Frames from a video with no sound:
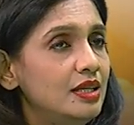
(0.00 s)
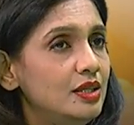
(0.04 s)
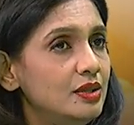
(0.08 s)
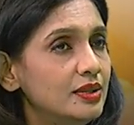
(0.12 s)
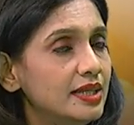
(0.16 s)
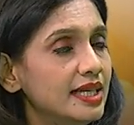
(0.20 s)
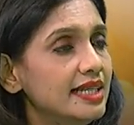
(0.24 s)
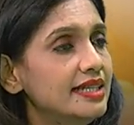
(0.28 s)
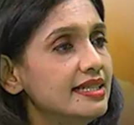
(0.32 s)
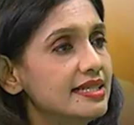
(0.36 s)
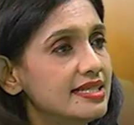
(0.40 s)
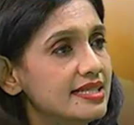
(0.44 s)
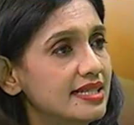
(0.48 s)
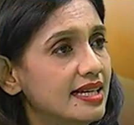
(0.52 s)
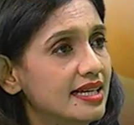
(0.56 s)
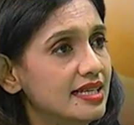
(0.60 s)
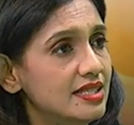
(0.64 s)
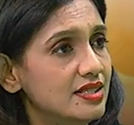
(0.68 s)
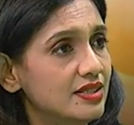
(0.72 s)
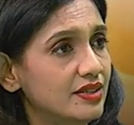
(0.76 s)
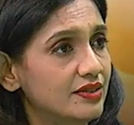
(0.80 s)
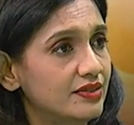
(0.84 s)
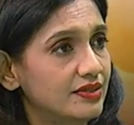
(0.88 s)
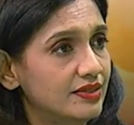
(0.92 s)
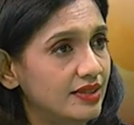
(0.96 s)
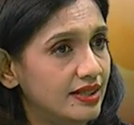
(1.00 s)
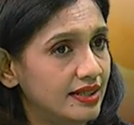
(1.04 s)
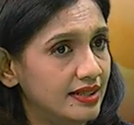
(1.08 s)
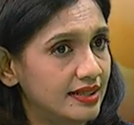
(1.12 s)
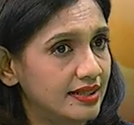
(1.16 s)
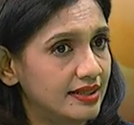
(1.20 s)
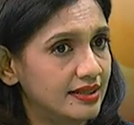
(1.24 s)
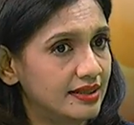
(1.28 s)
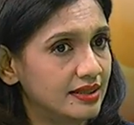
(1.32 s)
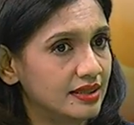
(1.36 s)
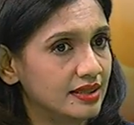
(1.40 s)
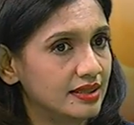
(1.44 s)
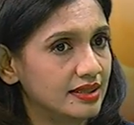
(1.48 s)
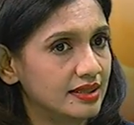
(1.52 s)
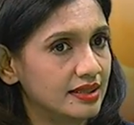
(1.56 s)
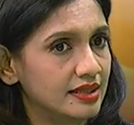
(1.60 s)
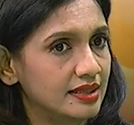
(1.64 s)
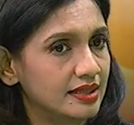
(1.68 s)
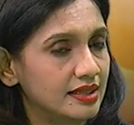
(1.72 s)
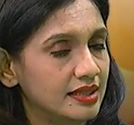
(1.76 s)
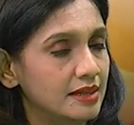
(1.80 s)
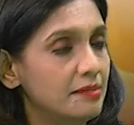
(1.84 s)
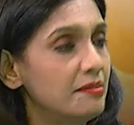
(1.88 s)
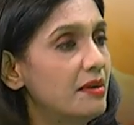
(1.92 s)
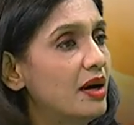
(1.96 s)
Look at the size of
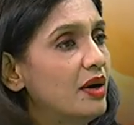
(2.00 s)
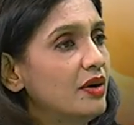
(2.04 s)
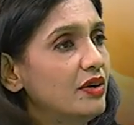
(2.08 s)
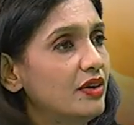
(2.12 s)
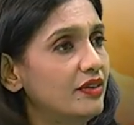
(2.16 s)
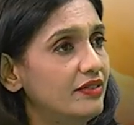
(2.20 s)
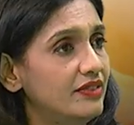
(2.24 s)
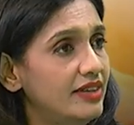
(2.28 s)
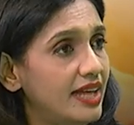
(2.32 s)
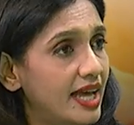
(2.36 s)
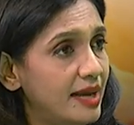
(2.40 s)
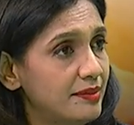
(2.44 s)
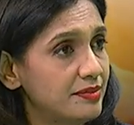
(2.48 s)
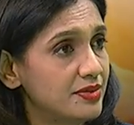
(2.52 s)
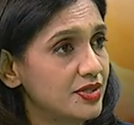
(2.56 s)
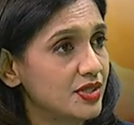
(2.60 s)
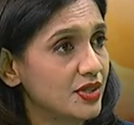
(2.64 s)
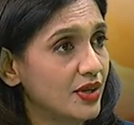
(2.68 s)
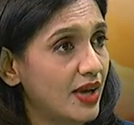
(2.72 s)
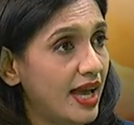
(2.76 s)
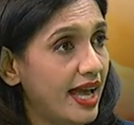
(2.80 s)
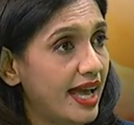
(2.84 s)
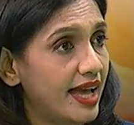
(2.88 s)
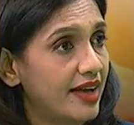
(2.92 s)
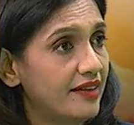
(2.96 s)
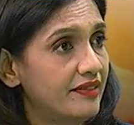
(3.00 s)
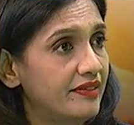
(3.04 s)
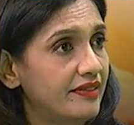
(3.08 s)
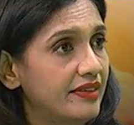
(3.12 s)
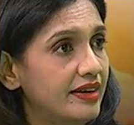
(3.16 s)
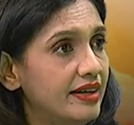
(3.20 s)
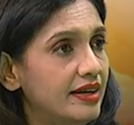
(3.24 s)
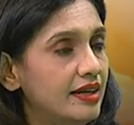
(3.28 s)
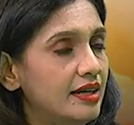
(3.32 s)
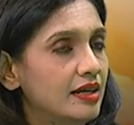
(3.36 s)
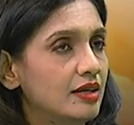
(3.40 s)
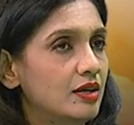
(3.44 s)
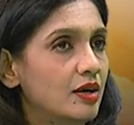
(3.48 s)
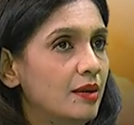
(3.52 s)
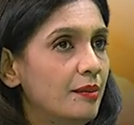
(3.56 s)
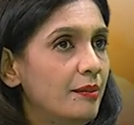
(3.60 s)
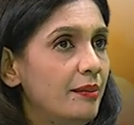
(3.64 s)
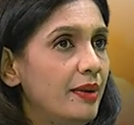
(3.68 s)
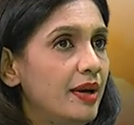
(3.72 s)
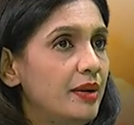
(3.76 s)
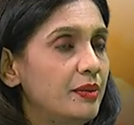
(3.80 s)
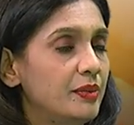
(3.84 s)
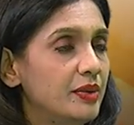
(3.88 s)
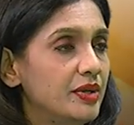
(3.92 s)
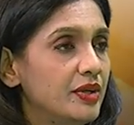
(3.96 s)
the amount of debts you have
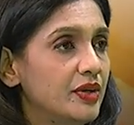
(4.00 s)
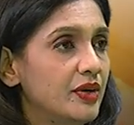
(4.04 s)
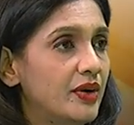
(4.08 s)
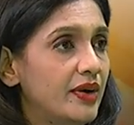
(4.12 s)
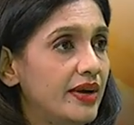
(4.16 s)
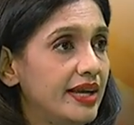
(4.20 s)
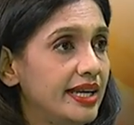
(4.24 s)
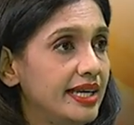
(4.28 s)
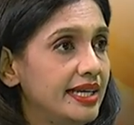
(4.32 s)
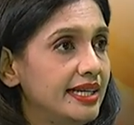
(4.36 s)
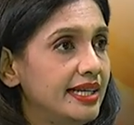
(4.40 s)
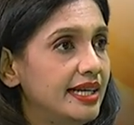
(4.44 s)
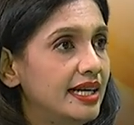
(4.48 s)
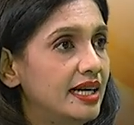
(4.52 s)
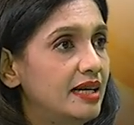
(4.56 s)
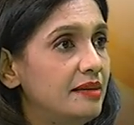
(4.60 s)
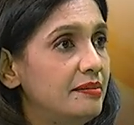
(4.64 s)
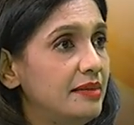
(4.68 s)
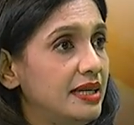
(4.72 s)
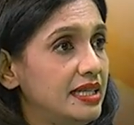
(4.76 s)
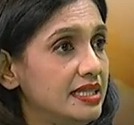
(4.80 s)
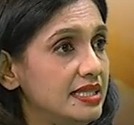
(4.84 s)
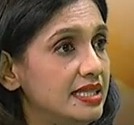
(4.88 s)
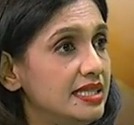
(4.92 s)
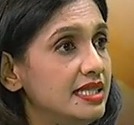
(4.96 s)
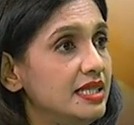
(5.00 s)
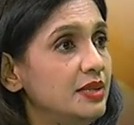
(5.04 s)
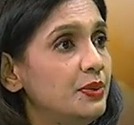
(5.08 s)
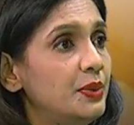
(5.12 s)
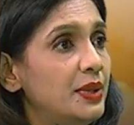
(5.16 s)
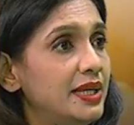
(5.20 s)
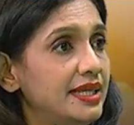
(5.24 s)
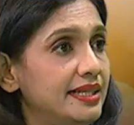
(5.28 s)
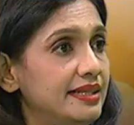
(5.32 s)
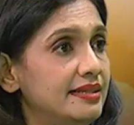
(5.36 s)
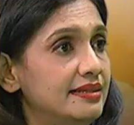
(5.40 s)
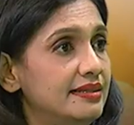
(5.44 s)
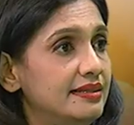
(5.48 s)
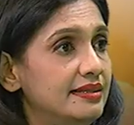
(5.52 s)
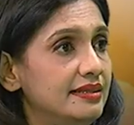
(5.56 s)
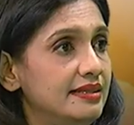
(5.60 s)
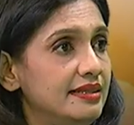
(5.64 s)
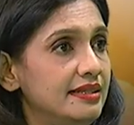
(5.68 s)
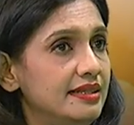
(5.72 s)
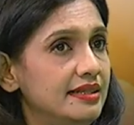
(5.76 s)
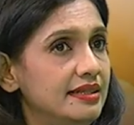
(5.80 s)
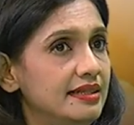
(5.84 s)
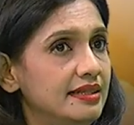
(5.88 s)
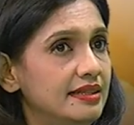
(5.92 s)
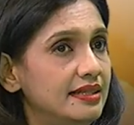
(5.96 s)
compared with your income and see what is
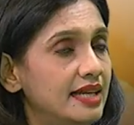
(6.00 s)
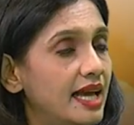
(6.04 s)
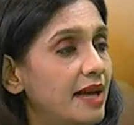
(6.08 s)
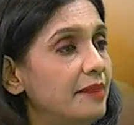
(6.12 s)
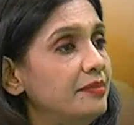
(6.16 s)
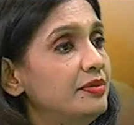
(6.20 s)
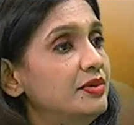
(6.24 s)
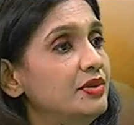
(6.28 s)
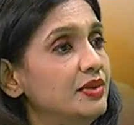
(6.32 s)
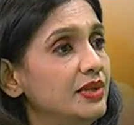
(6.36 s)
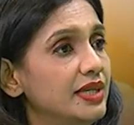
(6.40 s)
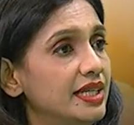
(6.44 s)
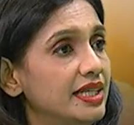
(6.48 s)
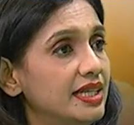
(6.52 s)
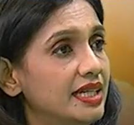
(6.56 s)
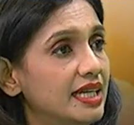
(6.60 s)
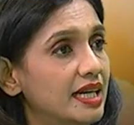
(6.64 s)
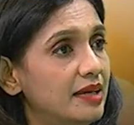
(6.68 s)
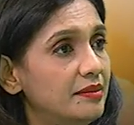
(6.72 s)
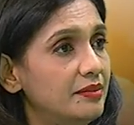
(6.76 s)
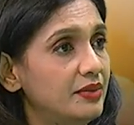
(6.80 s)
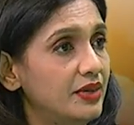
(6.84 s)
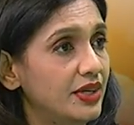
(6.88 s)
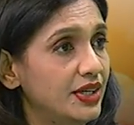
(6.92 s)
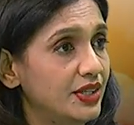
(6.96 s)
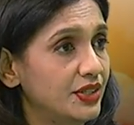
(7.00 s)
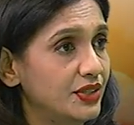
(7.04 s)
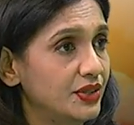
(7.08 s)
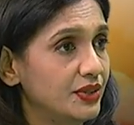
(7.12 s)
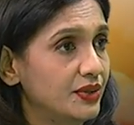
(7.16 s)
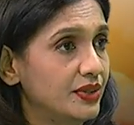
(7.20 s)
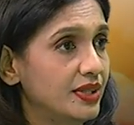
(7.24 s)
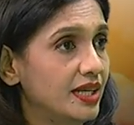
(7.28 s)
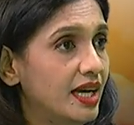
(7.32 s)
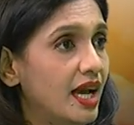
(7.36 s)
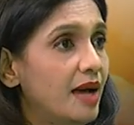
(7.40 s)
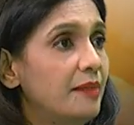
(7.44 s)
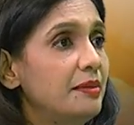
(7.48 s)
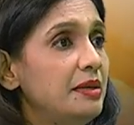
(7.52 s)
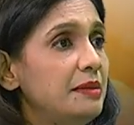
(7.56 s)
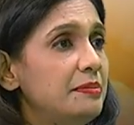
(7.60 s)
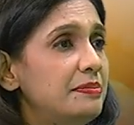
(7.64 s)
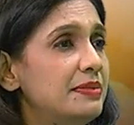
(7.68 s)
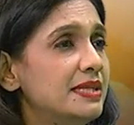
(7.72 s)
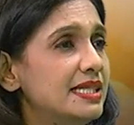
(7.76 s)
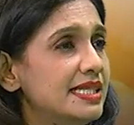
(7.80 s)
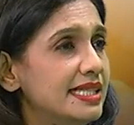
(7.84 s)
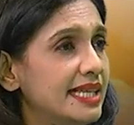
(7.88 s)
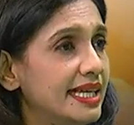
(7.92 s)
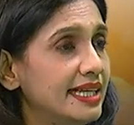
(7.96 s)
the debt to income ratio here. How many
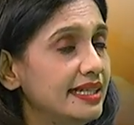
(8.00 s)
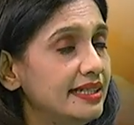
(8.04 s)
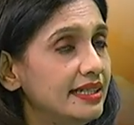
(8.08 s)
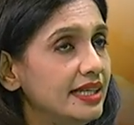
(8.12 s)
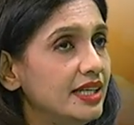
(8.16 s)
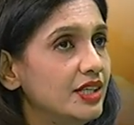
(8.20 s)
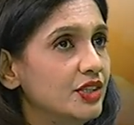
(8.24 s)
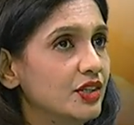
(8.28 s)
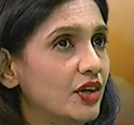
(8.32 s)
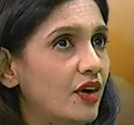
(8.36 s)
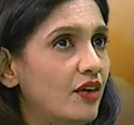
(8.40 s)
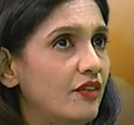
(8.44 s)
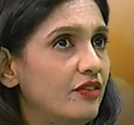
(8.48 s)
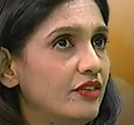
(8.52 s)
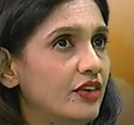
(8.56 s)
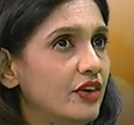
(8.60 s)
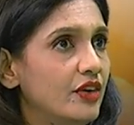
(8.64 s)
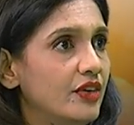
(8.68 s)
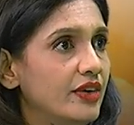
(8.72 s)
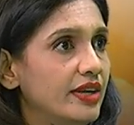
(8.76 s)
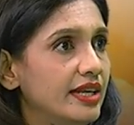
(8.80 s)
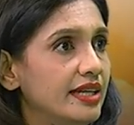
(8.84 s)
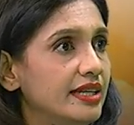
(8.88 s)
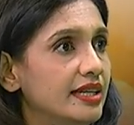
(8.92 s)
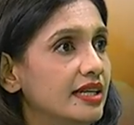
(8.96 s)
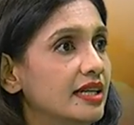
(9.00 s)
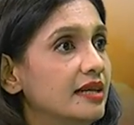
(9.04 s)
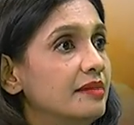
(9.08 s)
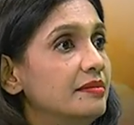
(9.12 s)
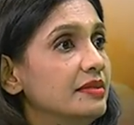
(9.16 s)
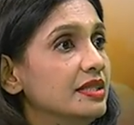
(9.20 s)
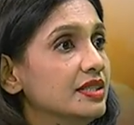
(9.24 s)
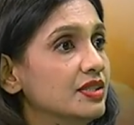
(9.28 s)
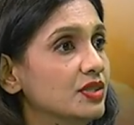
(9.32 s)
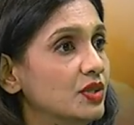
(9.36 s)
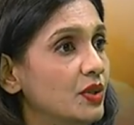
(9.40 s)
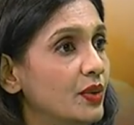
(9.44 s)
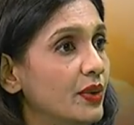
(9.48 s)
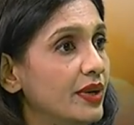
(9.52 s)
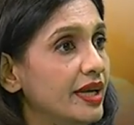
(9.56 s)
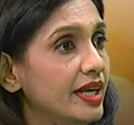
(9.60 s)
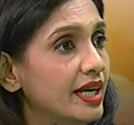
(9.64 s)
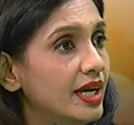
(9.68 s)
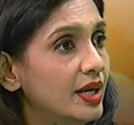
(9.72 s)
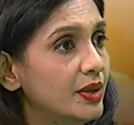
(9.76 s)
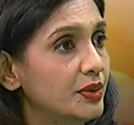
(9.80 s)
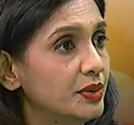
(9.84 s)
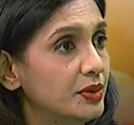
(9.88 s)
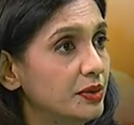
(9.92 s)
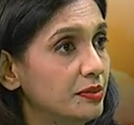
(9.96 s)
percentage of your income is
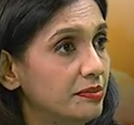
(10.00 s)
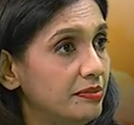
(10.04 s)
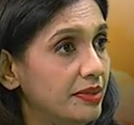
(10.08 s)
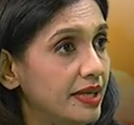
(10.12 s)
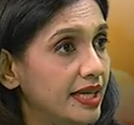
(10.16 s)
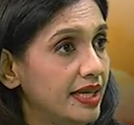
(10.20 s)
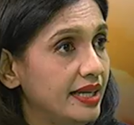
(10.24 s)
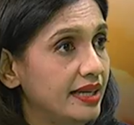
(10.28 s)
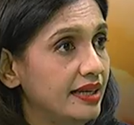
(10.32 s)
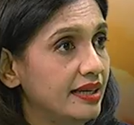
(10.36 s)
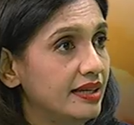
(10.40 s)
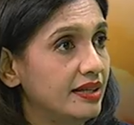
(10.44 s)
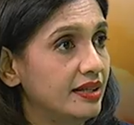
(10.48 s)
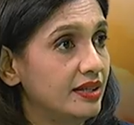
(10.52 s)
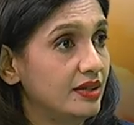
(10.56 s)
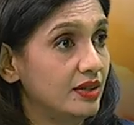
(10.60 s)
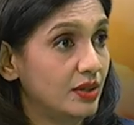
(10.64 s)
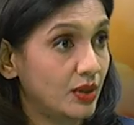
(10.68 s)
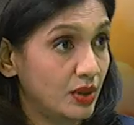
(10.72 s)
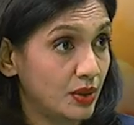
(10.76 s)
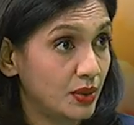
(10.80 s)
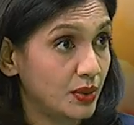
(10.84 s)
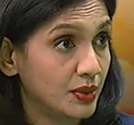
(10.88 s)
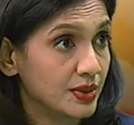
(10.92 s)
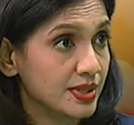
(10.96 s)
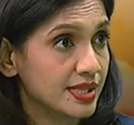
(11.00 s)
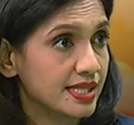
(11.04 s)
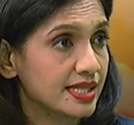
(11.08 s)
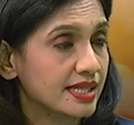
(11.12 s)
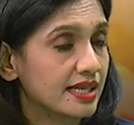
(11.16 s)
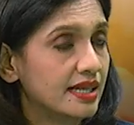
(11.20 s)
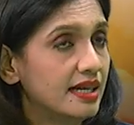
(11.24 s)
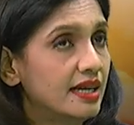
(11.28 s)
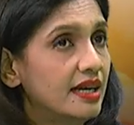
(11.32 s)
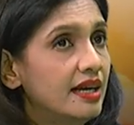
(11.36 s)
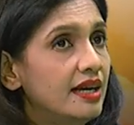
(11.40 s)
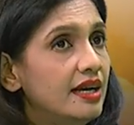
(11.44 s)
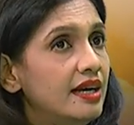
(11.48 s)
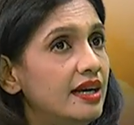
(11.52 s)
going out to pay your loans?